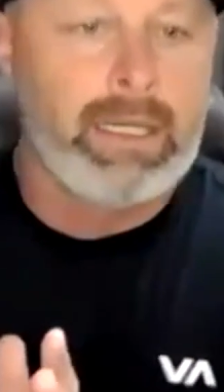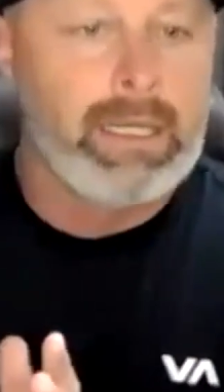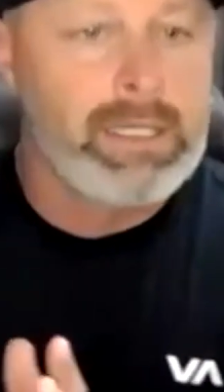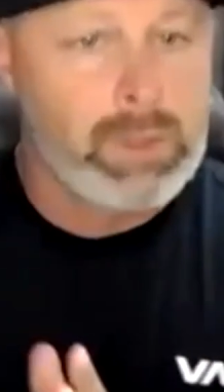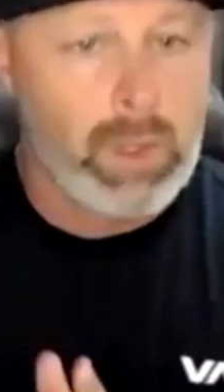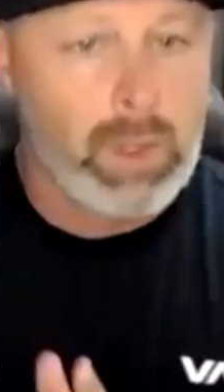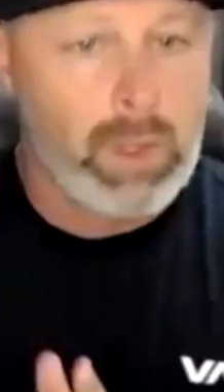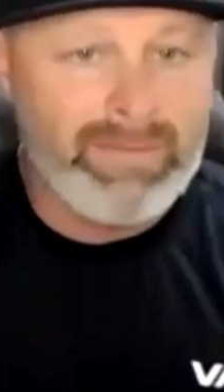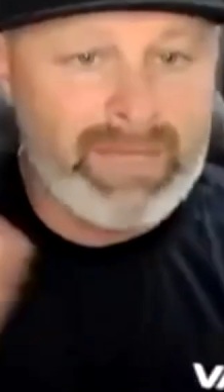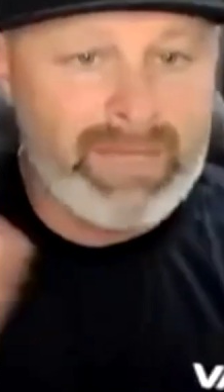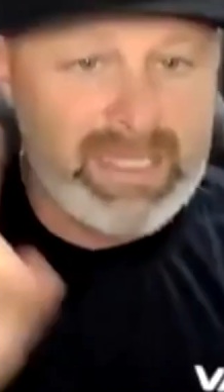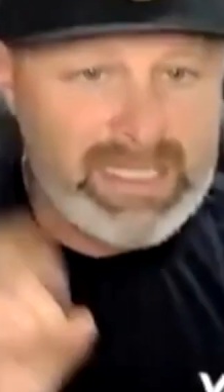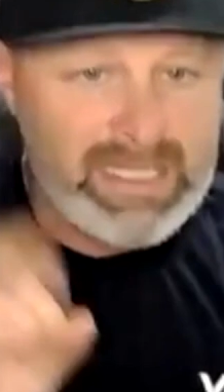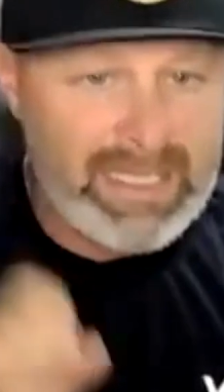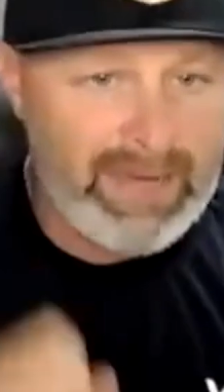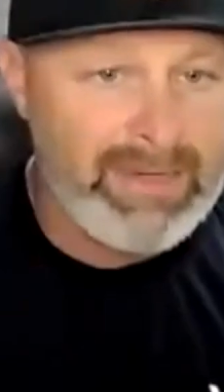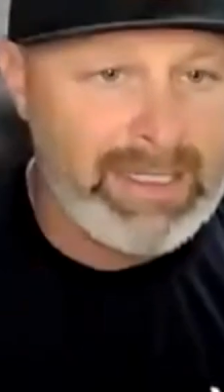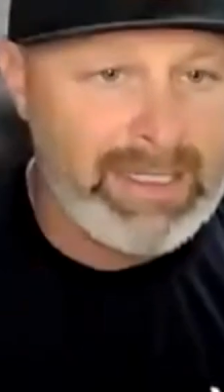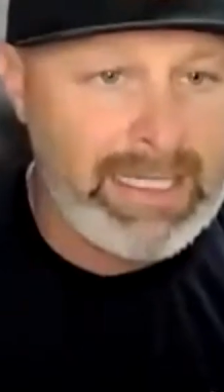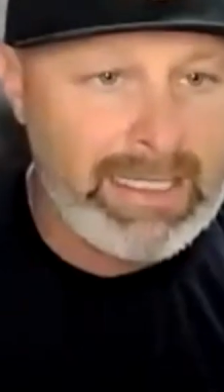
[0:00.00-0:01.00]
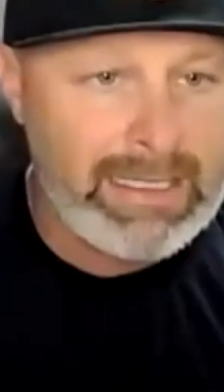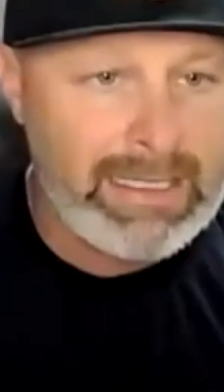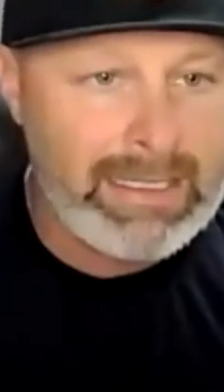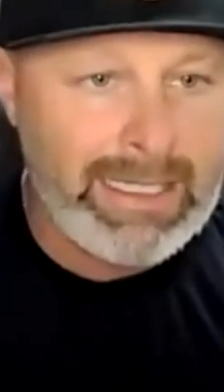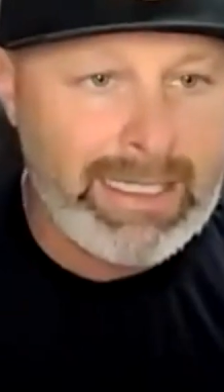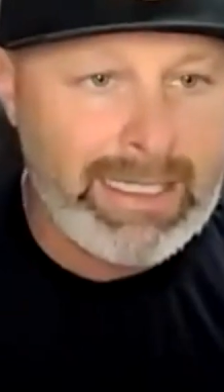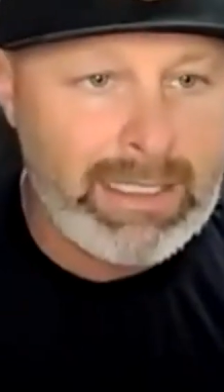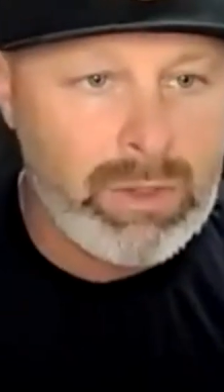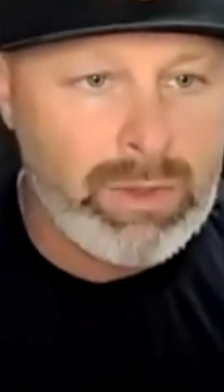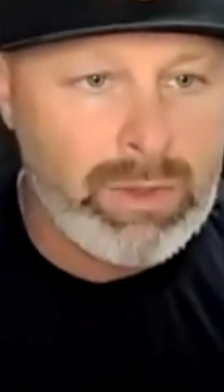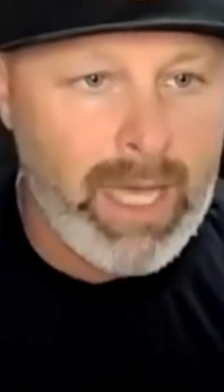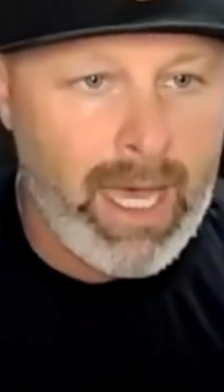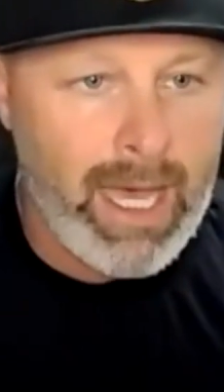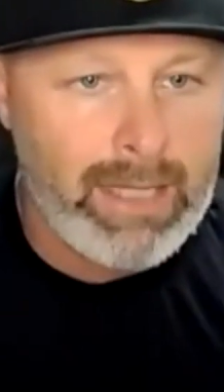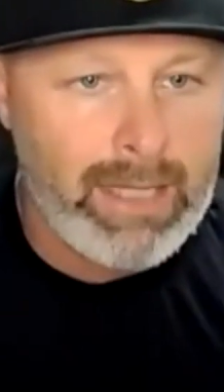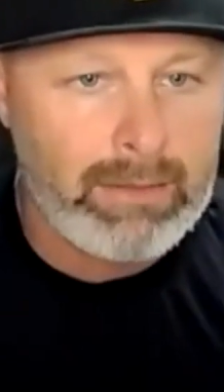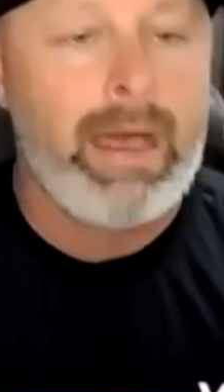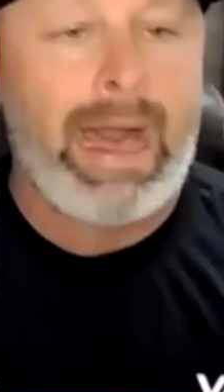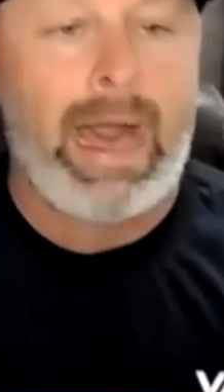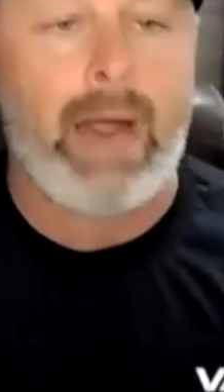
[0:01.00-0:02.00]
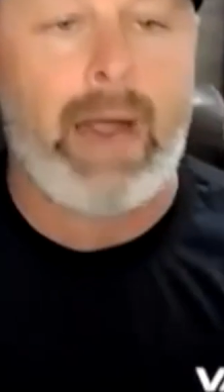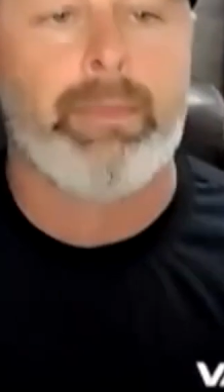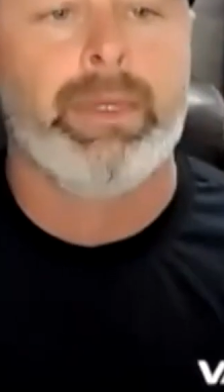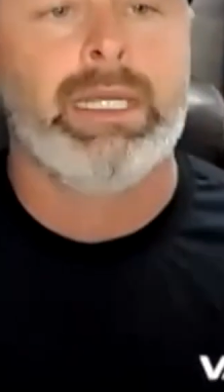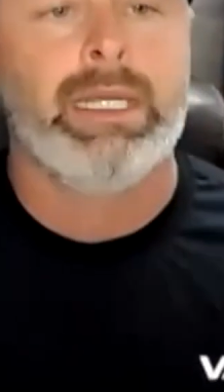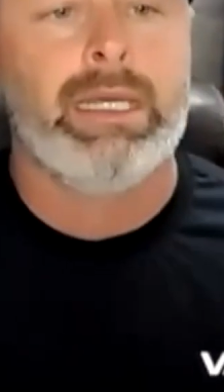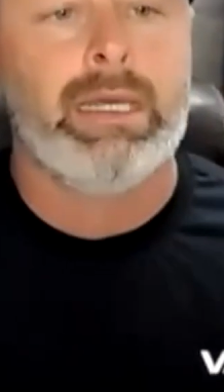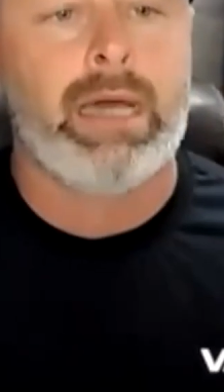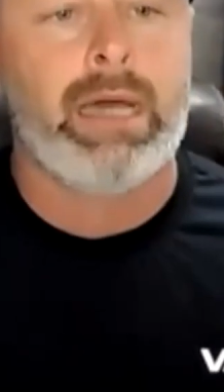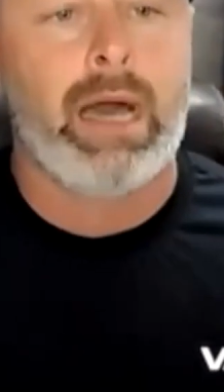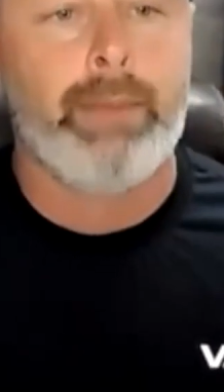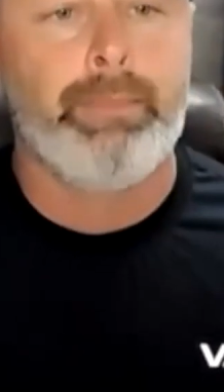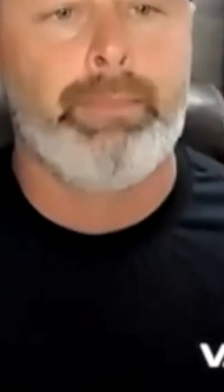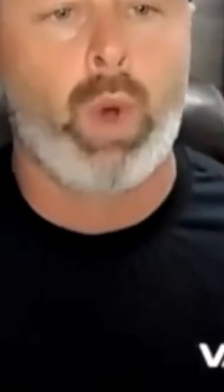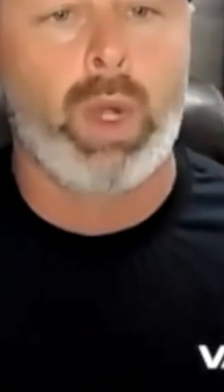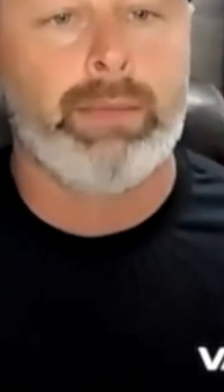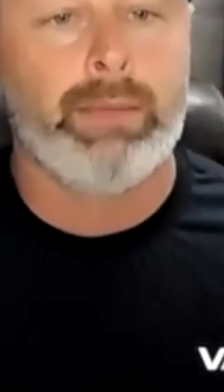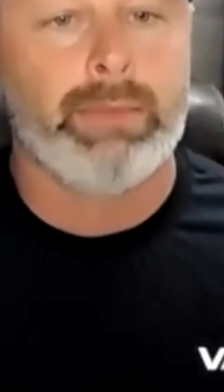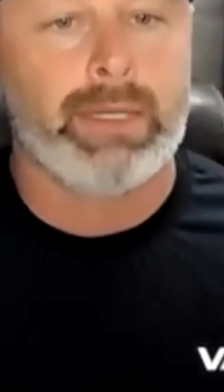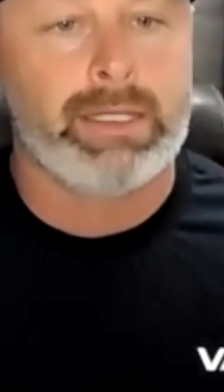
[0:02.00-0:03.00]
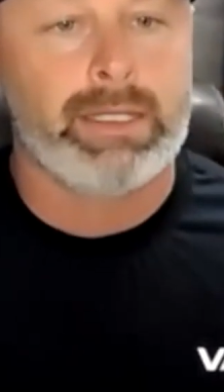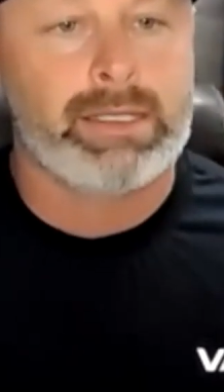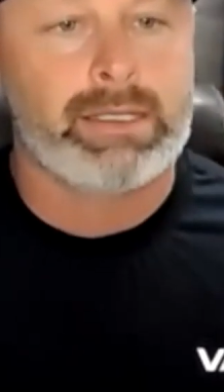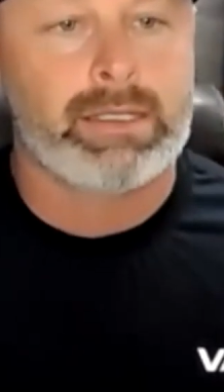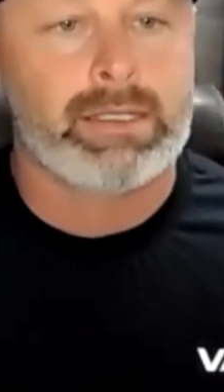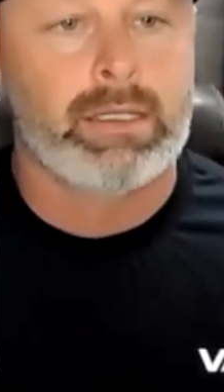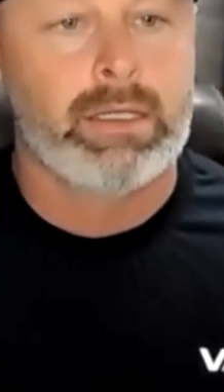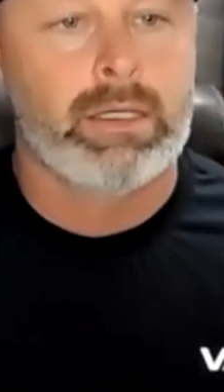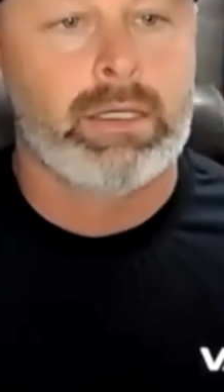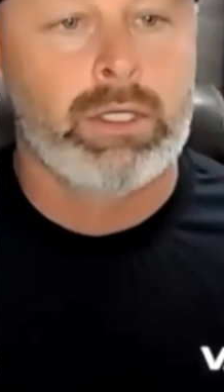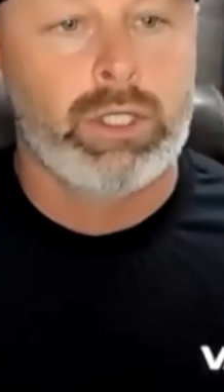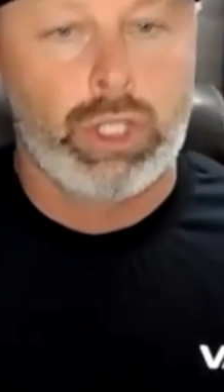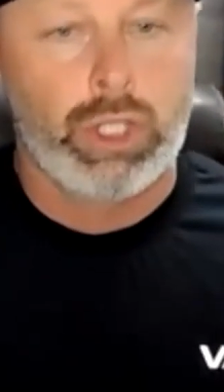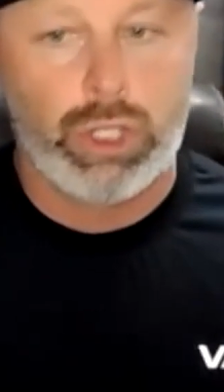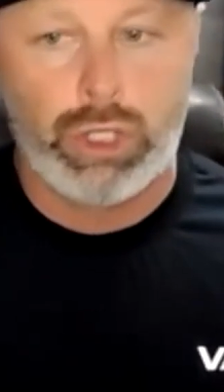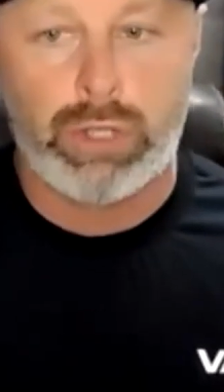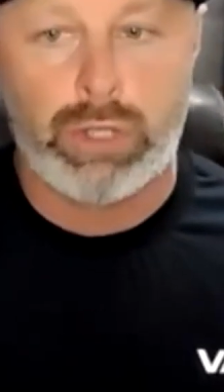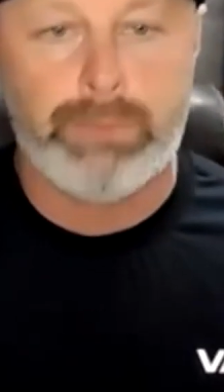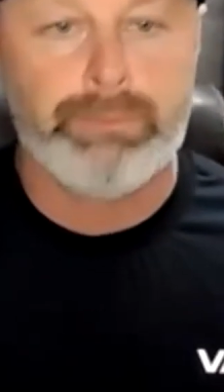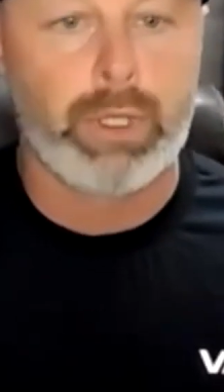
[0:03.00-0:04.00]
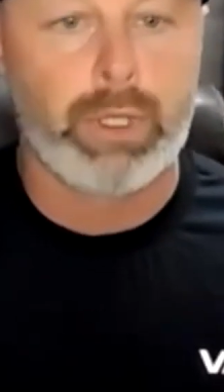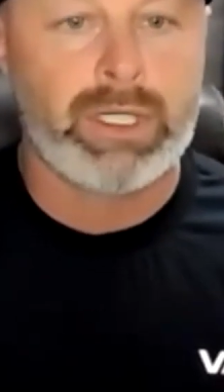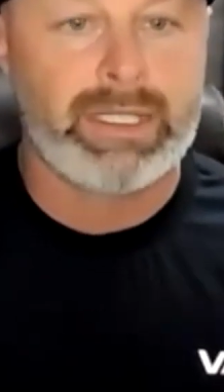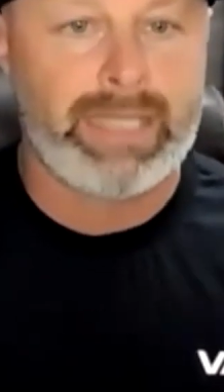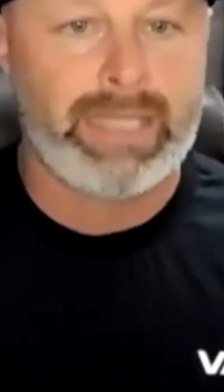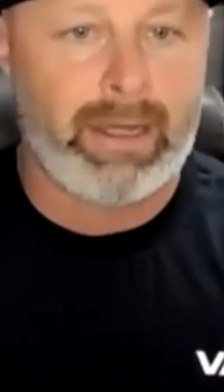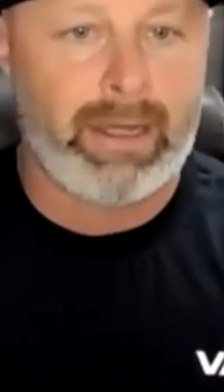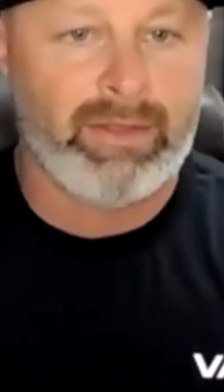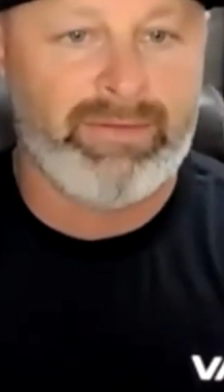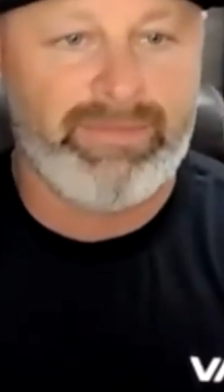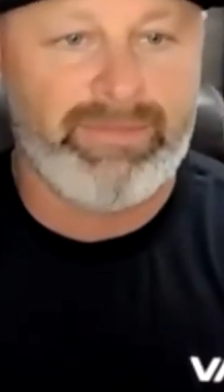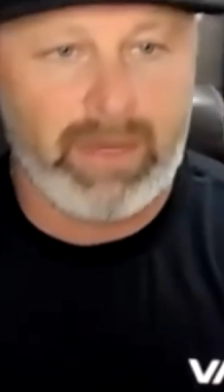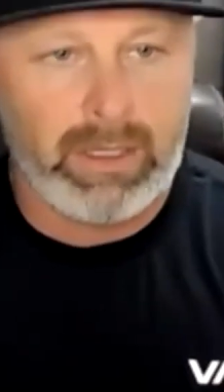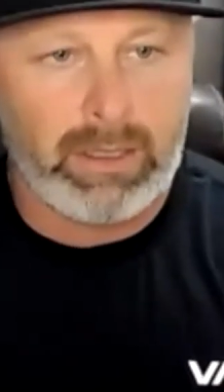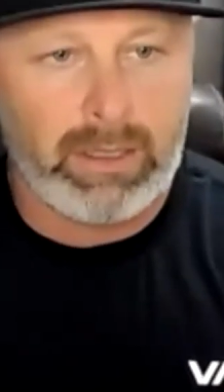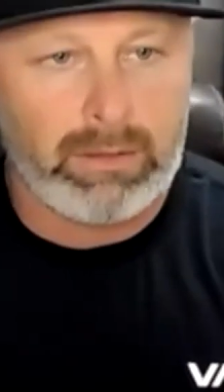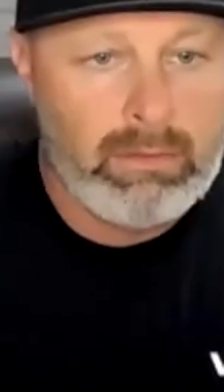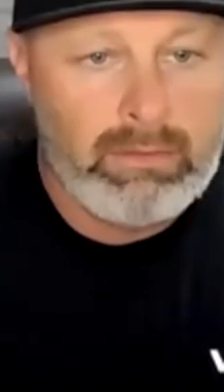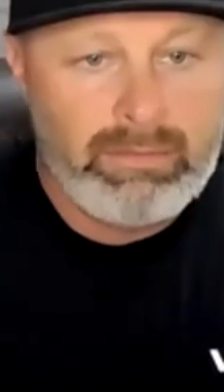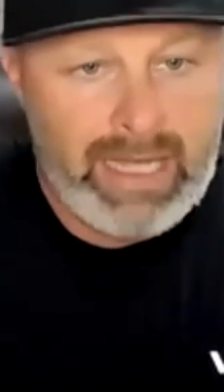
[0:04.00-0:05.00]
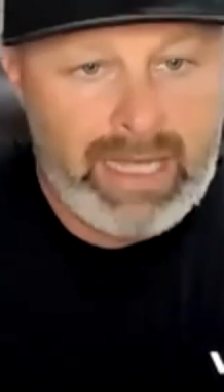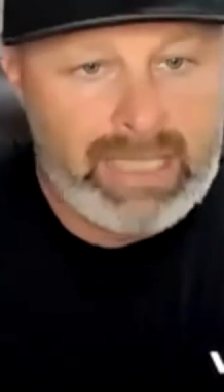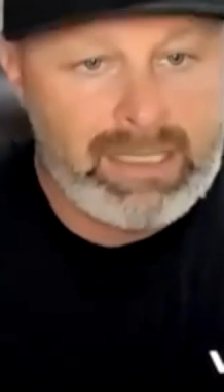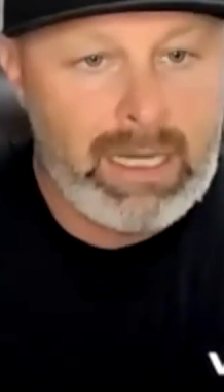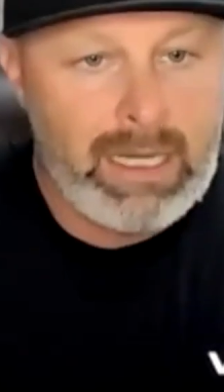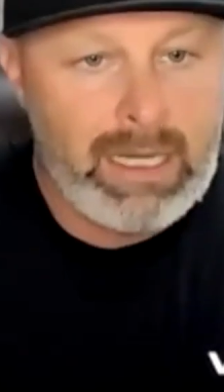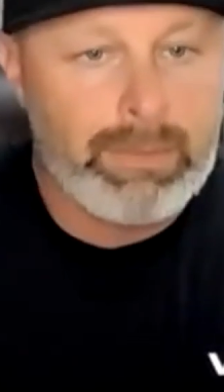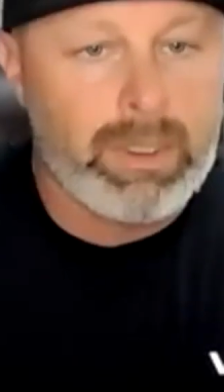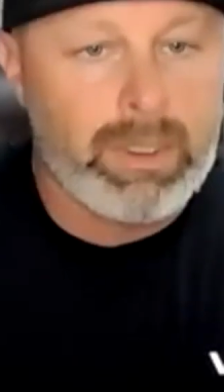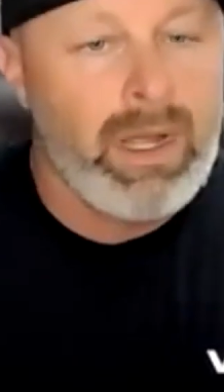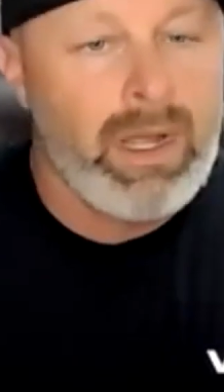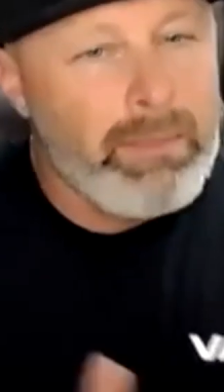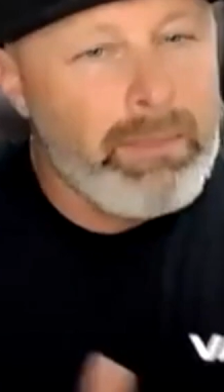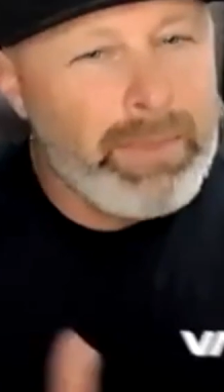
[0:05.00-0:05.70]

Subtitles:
So of the 17 leads you got, how many appointments should book down the funnel? That's a number.